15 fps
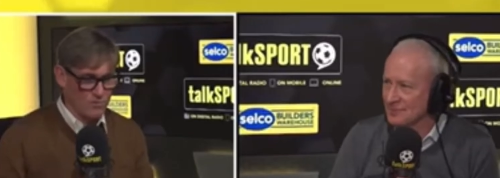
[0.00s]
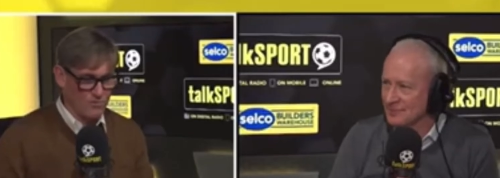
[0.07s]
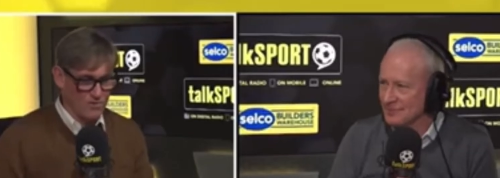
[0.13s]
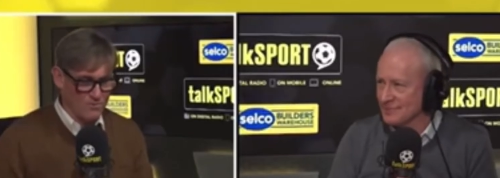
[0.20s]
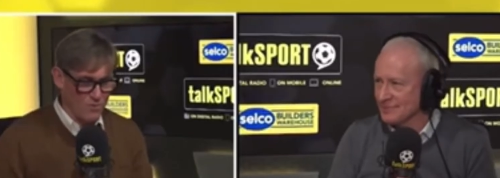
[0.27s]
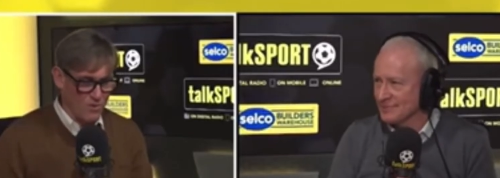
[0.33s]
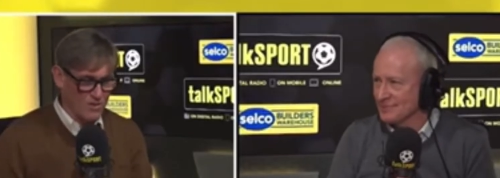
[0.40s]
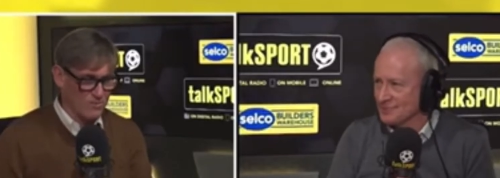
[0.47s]
Speaker 1: for the
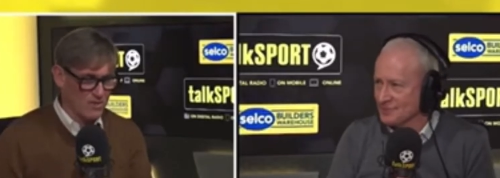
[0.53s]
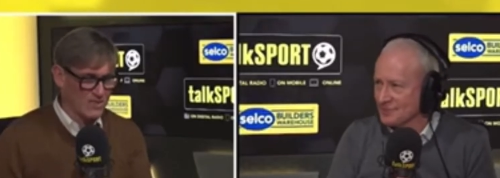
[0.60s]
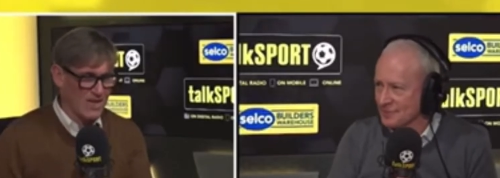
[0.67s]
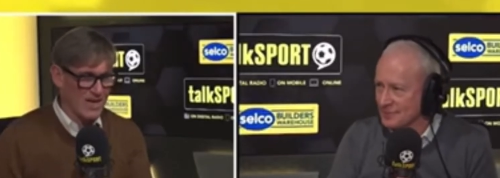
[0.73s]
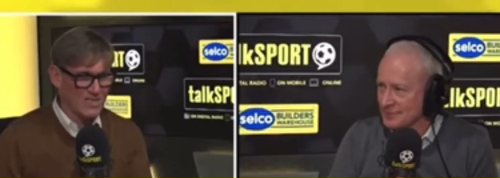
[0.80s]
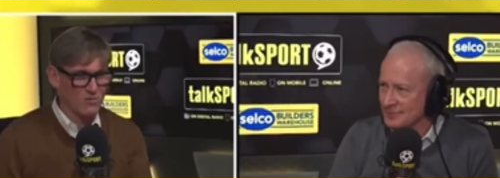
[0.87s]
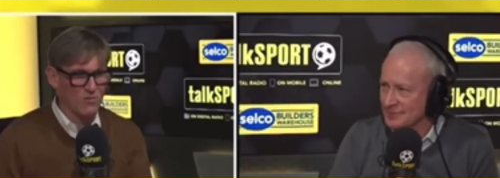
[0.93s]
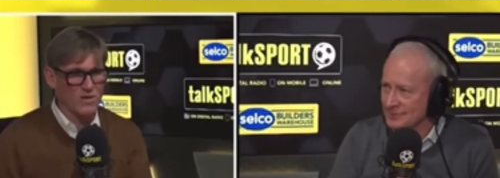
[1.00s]
boys
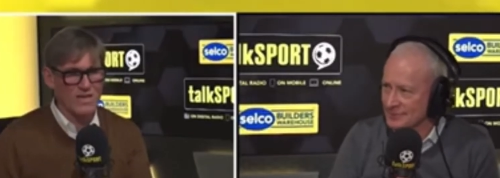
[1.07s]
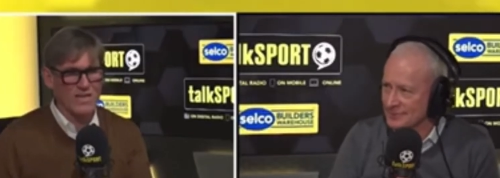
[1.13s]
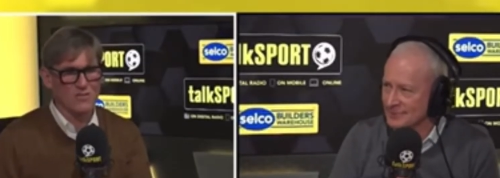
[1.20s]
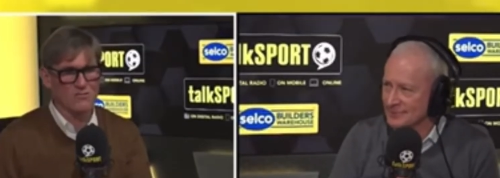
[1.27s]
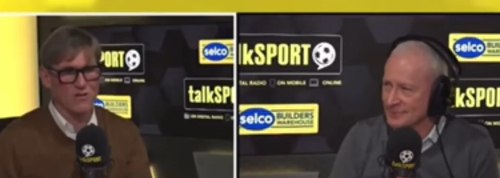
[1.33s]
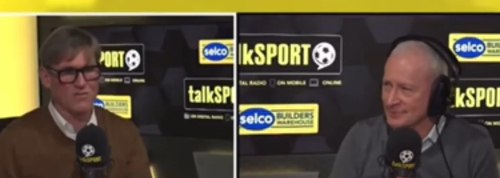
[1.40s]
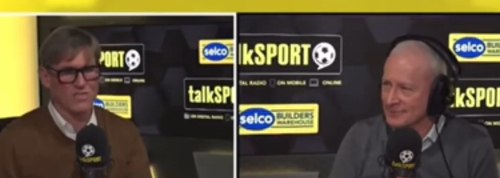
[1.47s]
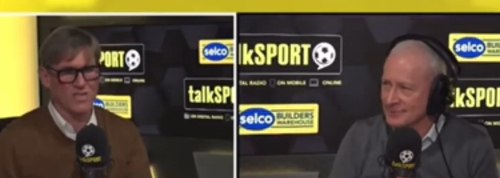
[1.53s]
mentality. All you need is
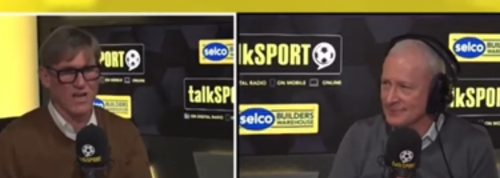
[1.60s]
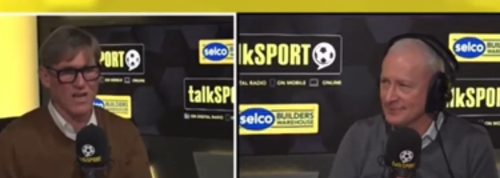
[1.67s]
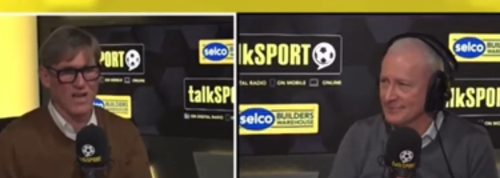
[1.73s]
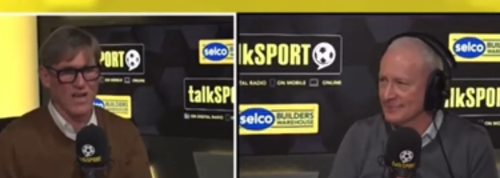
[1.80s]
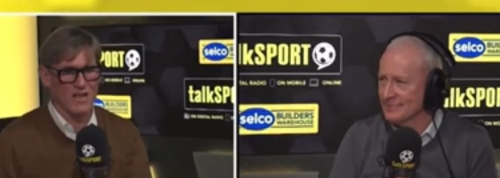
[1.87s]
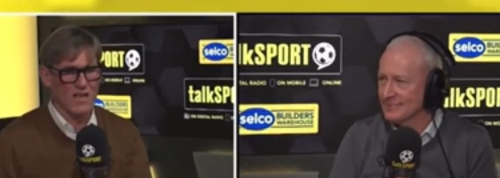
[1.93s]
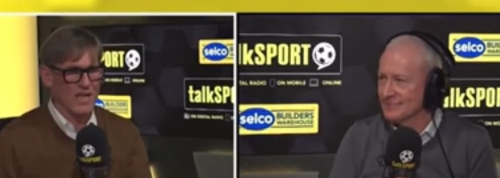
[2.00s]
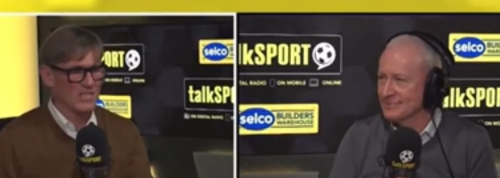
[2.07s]
Trevor
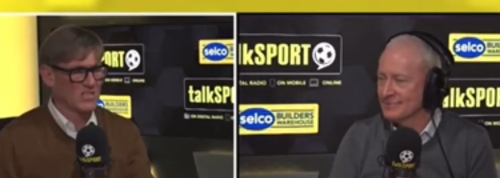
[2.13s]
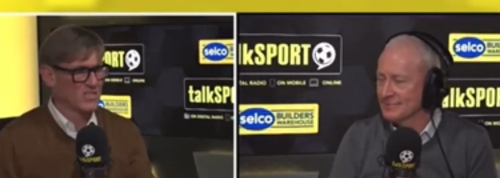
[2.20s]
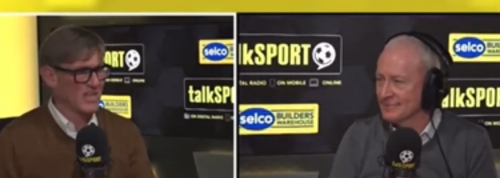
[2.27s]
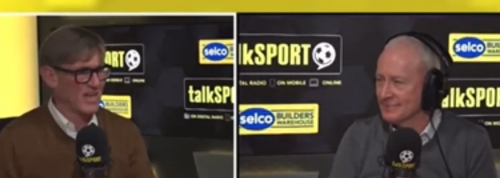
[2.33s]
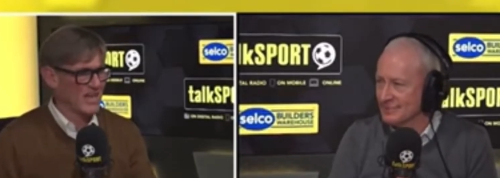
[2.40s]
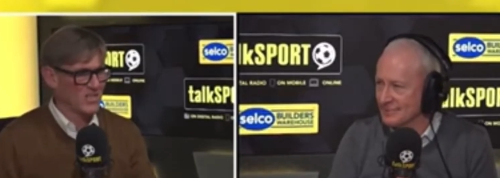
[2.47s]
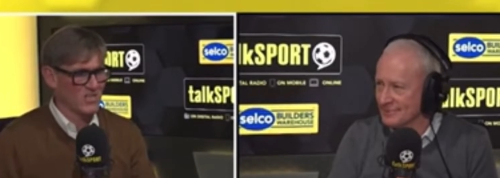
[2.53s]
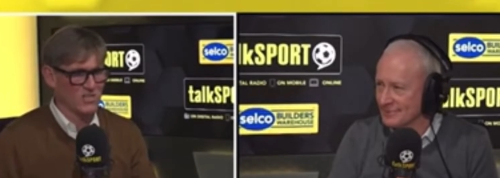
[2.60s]
Sinclair
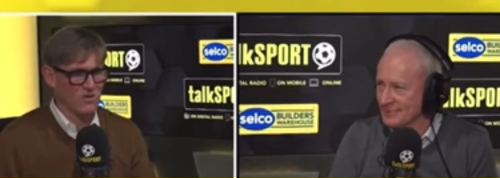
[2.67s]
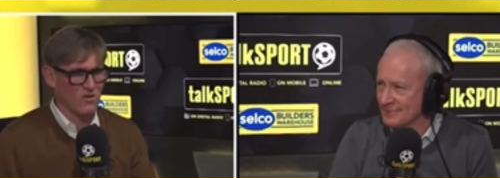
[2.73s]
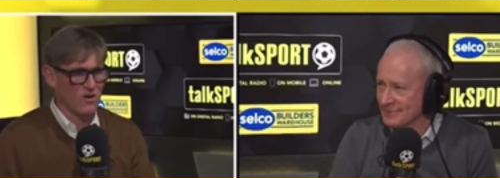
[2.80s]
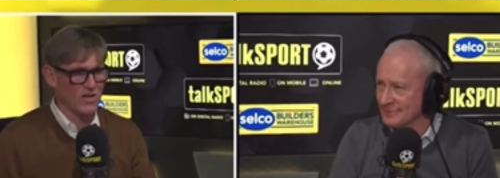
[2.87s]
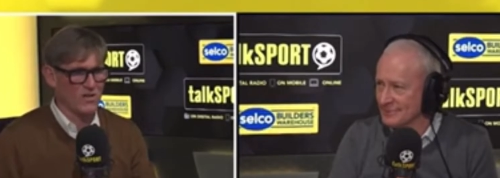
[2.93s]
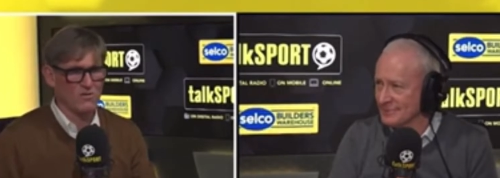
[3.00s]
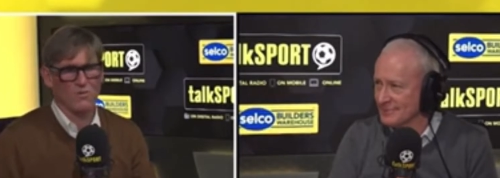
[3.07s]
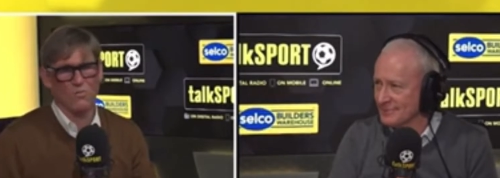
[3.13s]
singing a song and
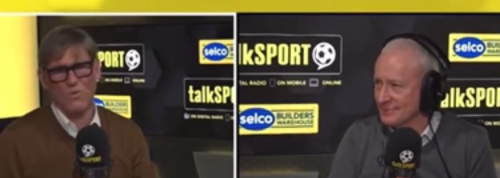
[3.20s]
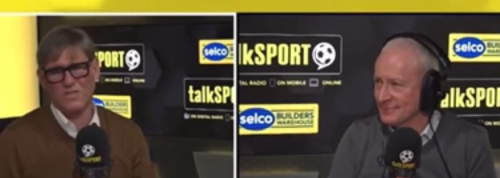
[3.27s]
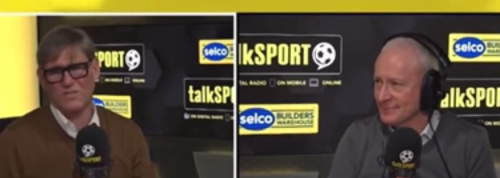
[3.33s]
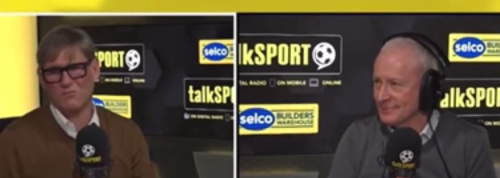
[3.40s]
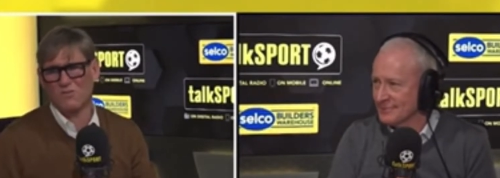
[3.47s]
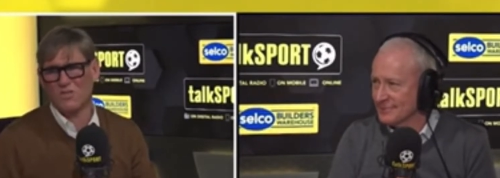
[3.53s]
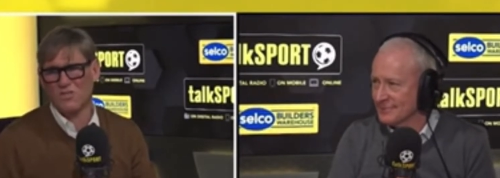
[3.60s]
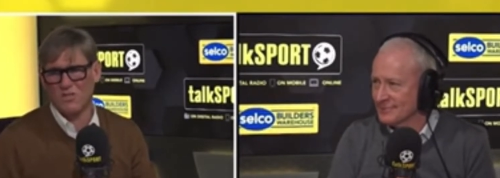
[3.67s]
you can whistle
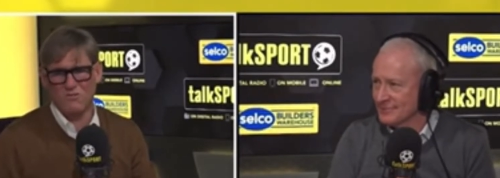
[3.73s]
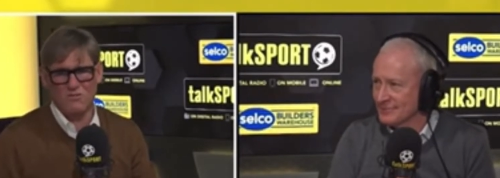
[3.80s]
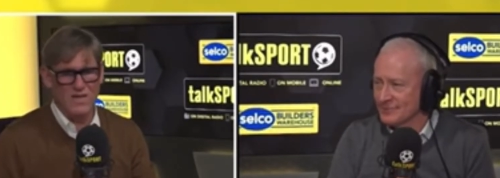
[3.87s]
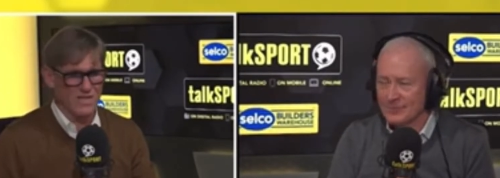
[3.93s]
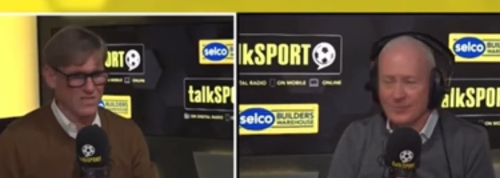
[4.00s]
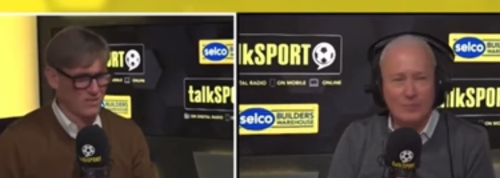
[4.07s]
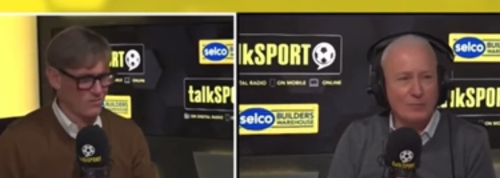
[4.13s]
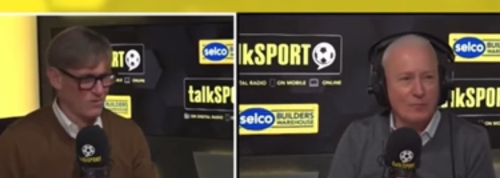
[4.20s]
the tune
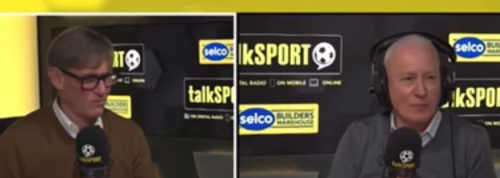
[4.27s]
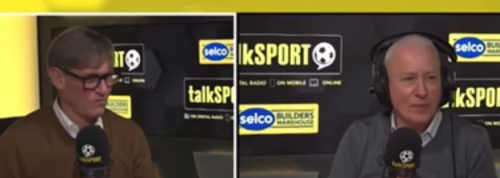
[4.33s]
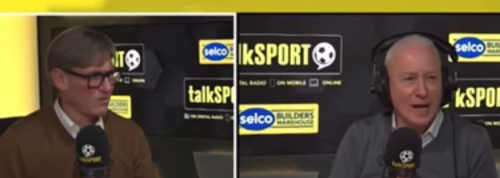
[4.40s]
next to him.